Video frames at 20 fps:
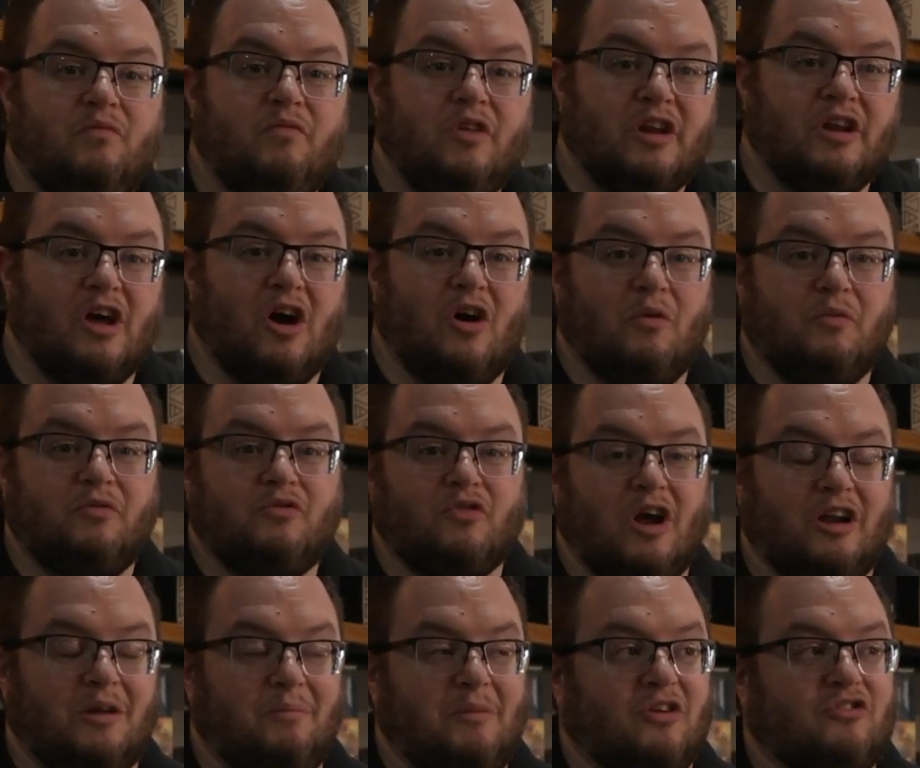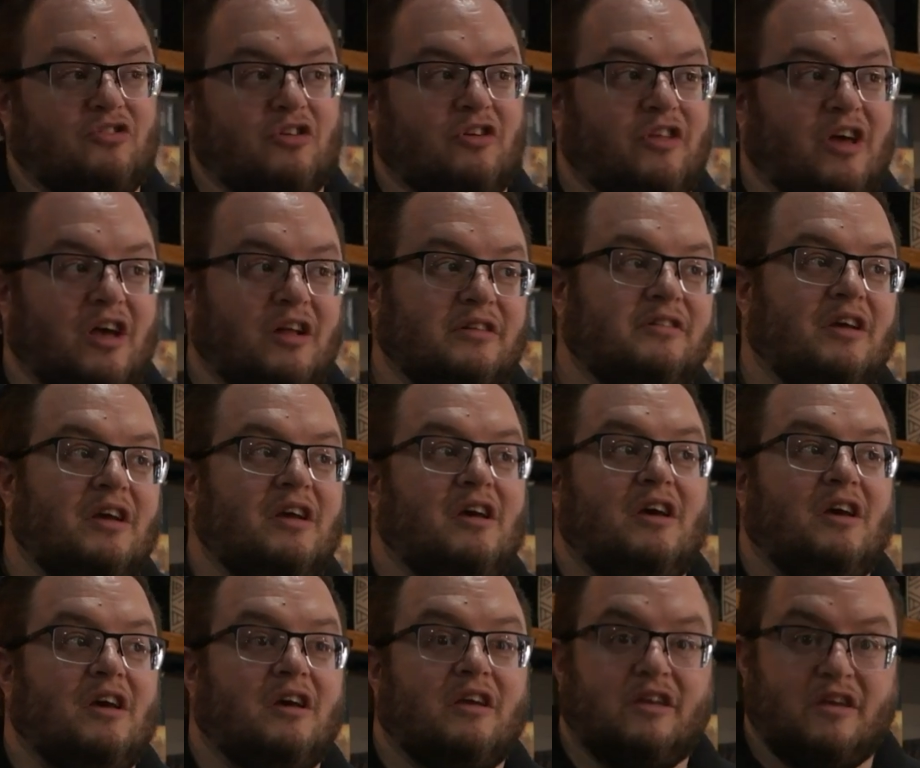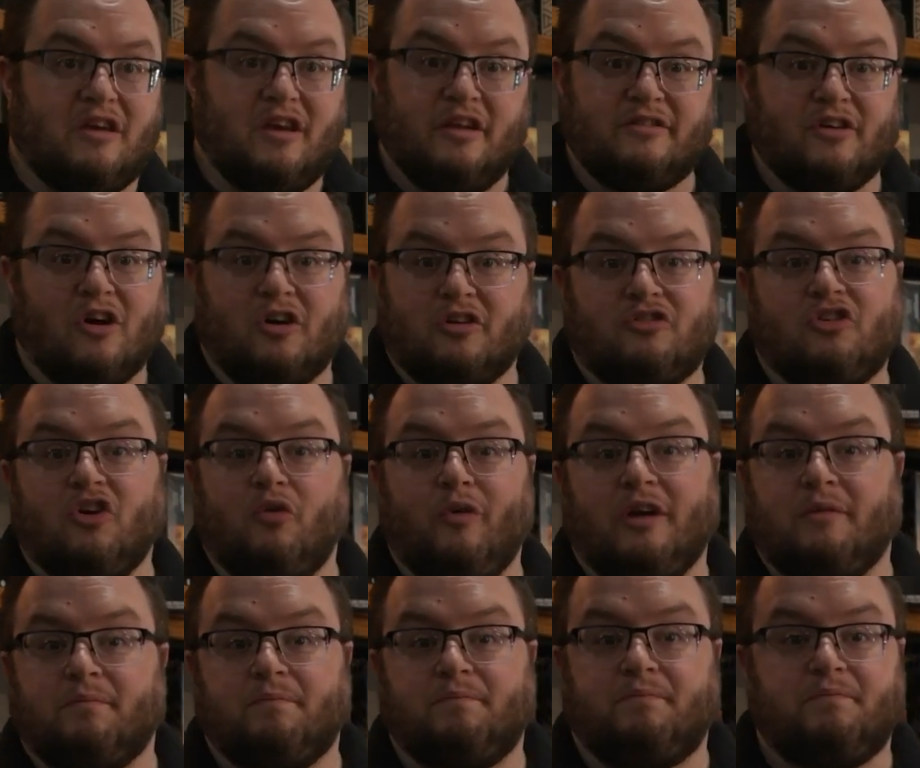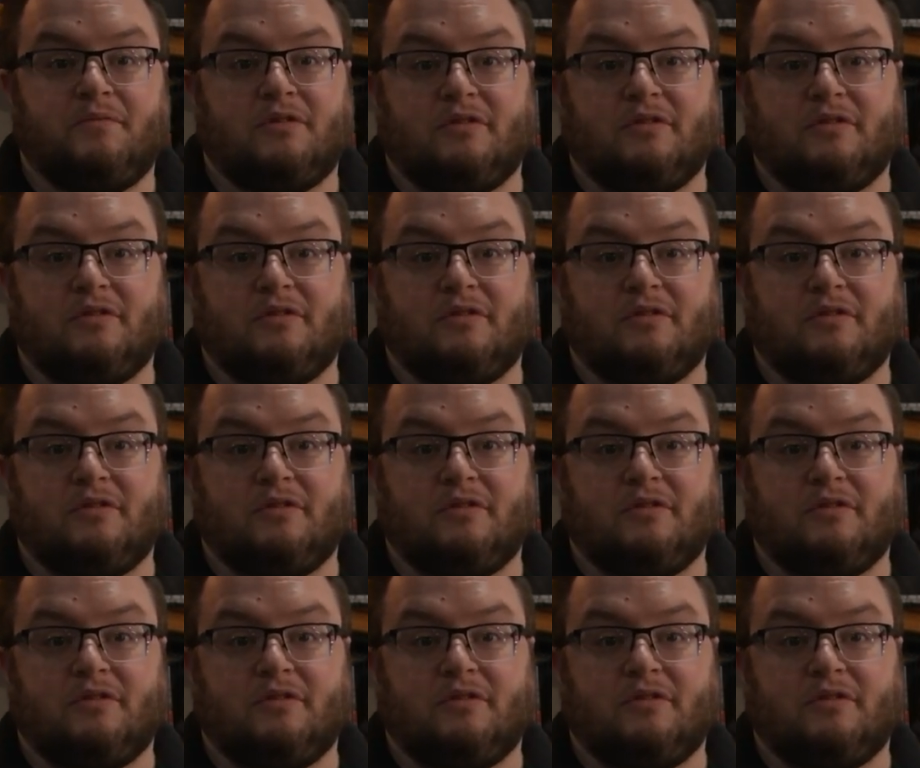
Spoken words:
Trying to make sure that kids aren't doing